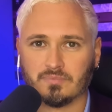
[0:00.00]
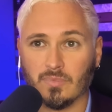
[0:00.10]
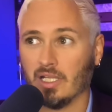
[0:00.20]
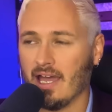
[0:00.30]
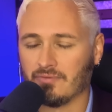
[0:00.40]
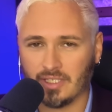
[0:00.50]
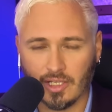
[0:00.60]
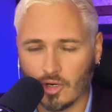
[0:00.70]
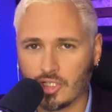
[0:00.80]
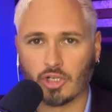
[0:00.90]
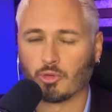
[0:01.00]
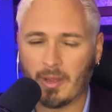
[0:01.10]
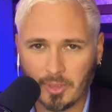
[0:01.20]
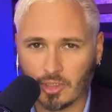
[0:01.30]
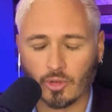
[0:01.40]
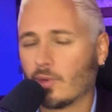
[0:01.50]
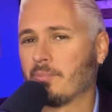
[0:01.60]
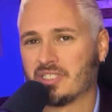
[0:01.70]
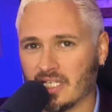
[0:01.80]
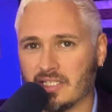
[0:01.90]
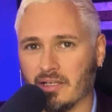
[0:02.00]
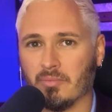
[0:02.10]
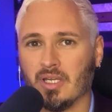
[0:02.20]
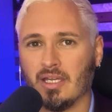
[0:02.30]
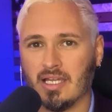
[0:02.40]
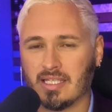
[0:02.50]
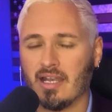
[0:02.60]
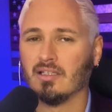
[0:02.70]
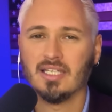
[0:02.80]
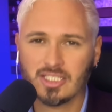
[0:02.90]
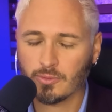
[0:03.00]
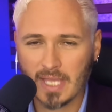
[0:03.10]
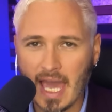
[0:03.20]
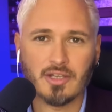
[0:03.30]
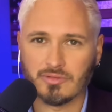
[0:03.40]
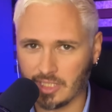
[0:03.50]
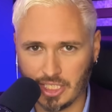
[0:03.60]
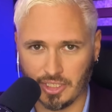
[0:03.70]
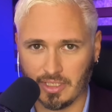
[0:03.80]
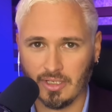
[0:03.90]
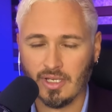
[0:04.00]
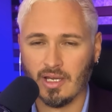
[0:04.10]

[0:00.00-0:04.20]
left in our decrepit, corrupt system is that at least we had a tradition